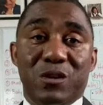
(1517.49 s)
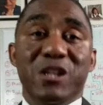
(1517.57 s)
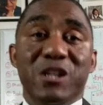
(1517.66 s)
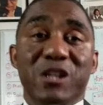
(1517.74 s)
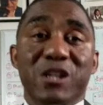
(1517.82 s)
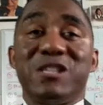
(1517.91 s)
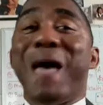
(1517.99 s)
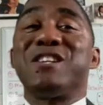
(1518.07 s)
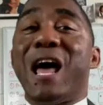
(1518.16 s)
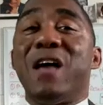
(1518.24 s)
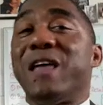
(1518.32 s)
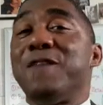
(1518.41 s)
Just
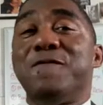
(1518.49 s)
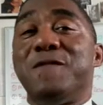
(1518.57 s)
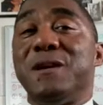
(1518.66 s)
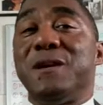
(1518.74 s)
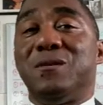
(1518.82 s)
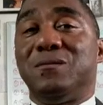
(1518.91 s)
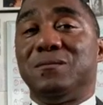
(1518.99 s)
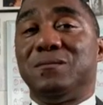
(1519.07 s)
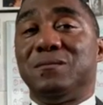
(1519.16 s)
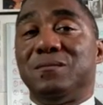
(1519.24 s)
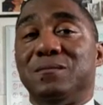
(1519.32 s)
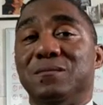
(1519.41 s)
imagine how they feel.
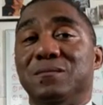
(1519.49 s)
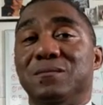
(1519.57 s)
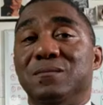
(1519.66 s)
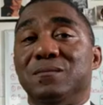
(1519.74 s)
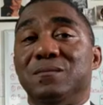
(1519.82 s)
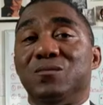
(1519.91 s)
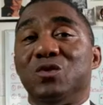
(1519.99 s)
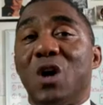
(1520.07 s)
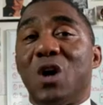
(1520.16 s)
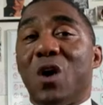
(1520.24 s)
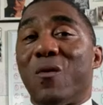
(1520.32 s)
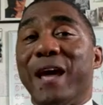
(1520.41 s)

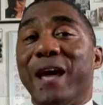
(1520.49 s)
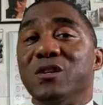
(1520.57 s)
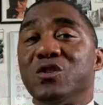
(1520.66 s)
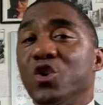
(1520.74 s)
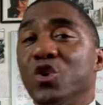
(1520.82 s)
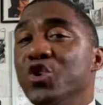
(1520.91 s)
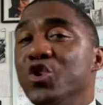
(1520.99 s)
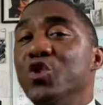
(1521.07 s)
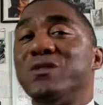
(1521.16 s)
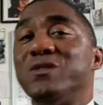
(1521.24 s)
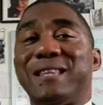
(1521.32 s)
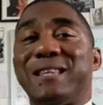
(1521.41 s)
All right. So you
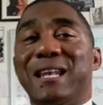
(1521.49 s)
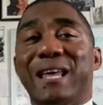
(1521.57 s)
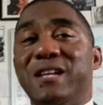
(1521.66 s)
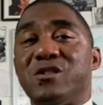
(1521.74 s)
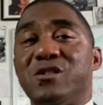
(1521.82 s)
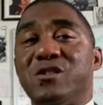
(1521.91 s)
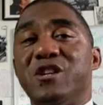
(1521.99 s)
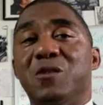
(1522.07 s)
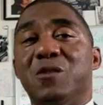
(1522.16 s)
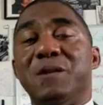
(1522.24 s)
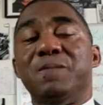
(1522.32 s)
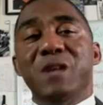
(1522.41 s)
take that, ladies and
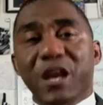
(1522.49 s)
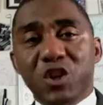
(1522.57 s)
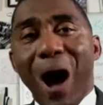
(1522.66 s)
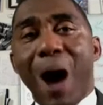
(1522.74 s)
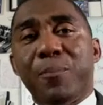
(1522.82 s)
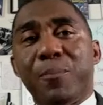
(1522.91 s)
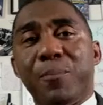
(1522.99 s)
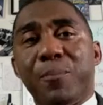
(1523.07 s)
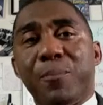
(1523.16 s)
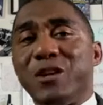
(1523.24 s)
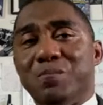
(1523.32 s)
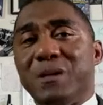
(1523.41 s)
gentlemen, and you
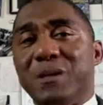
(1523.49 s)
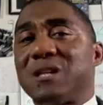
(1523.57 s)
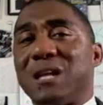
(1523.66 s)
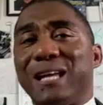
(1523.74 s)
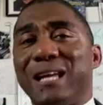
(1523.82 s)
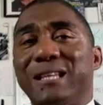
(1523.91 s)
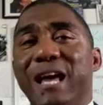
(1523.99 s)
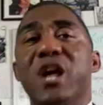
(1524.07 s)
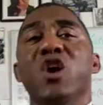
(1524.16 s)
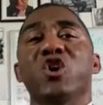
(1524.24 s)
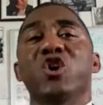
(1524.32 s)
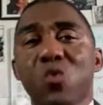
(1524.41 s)
operate your business like
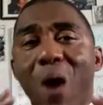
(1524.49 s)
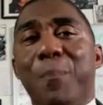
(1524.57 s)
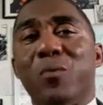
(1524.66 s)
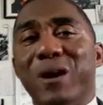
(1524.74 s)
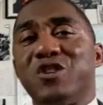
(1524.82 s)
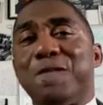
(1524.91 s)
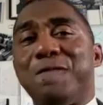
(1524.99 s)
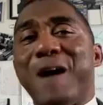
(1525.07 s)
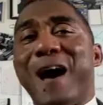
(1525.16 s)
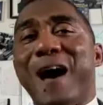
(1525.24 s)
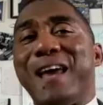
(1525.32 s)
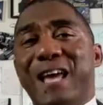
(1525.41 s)
that. You operate your
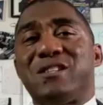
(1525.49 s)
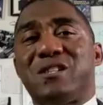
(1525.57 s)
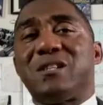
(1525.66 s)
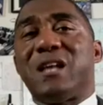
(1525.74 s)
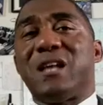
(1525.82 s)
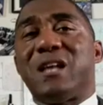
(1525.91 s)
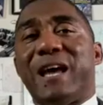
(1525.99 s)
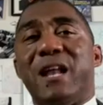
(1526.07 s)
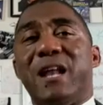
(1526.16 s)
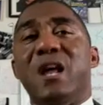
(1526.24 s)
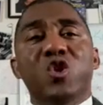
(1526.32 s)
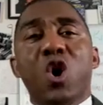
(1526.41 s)
finances like
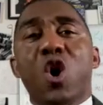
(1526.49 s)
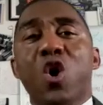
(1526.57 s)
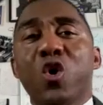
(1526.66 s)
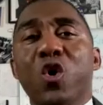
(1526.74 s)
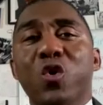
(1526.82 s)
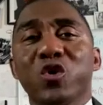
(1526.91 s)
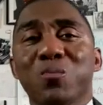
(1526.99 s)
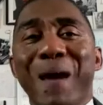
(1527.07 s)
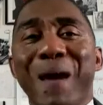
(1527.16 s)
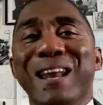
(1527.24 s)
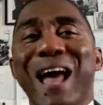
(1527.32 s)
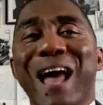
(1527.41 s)
that. No, you
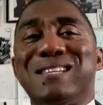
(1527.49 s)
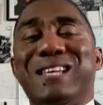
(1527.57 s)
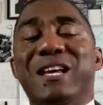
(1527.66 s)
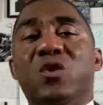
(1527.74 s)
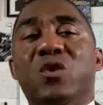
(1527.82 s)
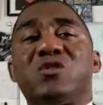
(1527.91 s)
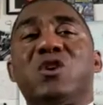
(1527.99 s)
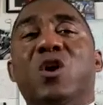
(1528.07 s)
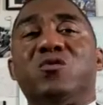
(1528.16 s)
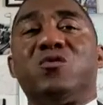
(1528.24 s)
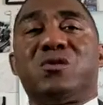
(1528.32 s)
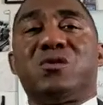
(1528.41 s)
may not see the
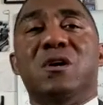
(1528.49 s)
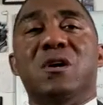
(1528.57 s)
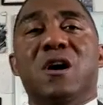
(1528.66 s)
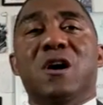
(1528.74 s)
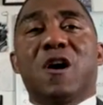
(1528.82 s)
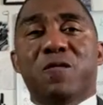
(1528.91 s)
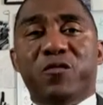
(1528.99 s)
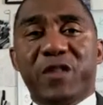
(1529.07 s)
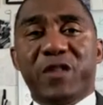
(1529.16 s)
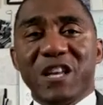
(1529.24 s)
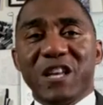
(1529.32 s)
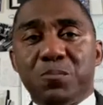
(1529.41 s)
results
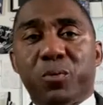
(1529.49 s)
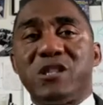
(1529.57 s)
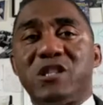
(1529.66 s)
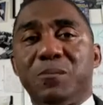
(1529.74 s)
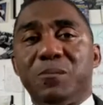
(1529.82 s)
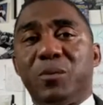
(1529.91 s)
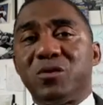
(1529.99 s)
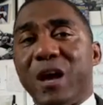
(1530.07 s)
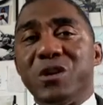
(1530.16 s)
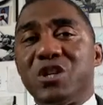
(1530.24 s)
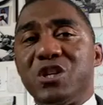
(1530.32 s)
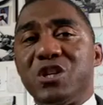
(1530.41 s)
of these principles
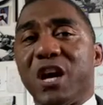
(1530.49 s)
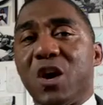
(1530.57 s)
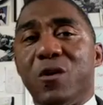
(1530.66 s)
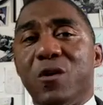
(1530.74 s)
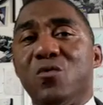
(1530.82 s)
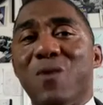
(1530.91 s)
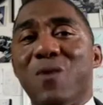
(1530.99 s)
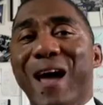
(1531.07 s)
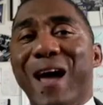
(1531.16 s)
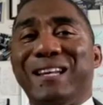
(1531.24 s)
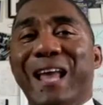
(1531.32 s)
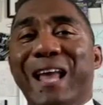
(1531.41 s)
that we share with you
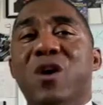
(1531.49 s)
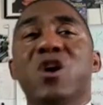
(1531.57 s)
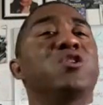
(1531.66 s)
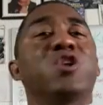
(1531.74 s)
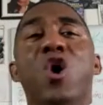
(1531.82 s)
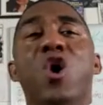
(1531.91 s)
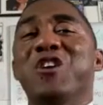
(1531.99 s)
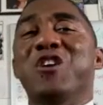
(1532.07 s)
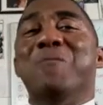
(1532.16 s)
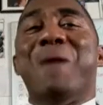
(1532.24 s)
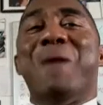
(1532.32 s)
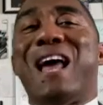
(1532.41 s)
right now. No,
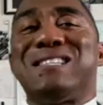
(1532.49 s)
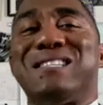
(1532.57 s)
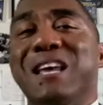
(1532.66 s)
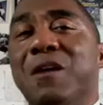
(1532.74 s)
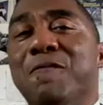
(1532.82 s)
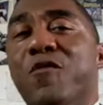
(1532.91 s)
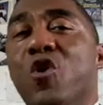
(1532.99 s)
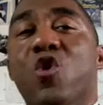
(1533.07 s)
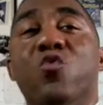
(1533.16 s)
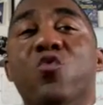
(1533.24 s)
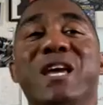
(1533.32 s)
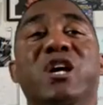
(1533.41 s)
you might not see them
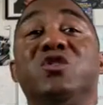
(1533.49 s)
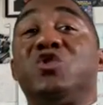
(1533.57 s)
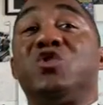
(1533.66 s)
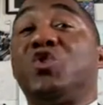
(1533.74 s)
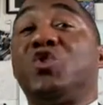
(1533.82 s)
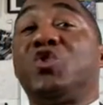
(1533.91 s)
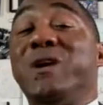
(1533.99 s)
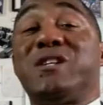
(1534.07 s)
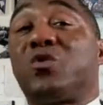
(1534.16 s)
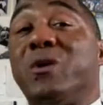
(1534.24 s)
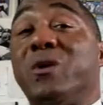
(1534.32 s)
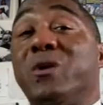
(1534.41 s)
for a week or 2 weeks
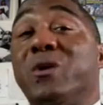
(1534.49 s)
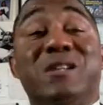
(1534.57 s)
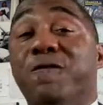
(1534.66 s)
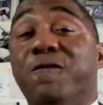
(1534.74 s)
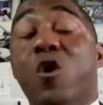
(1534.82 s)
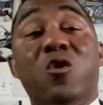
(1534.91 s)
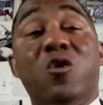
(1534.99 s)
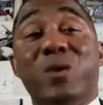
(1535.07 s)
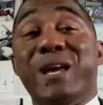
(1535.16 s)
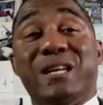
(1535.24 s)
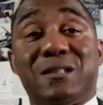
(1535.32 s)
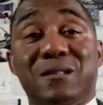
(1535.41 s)
or 3 weeks or 4
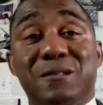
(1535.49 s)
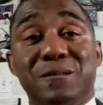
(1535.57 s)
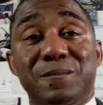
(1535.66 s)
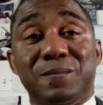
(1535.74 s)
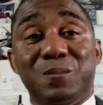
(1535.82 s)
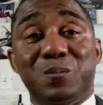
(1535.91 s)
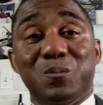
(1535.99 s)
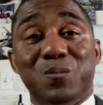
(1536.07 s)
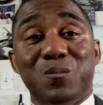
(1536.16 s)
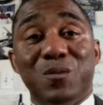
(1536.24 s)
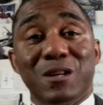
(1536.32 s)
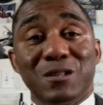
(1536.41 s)
weeks.
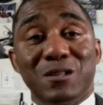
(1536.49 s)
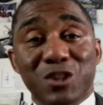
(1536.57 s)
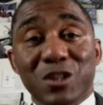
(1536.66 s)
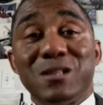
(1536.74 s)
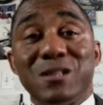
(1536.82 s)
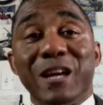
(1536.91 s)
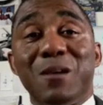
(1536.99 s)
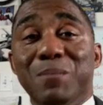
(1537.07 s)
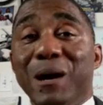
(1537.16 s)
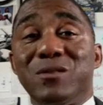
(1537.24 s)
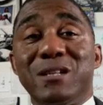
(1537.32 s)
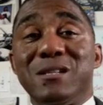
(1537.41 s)
Just think
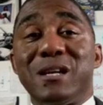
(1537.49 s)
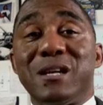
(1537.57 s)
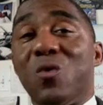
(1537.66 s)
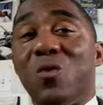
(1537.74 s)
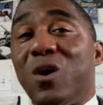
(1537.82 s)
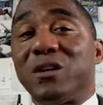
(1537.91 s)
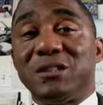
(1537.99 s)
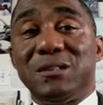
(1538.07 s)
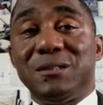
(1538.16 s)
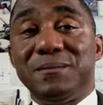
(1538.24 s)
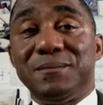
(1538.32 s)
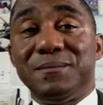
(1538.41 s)
about Denzel
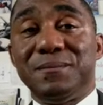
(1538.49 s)
Washington.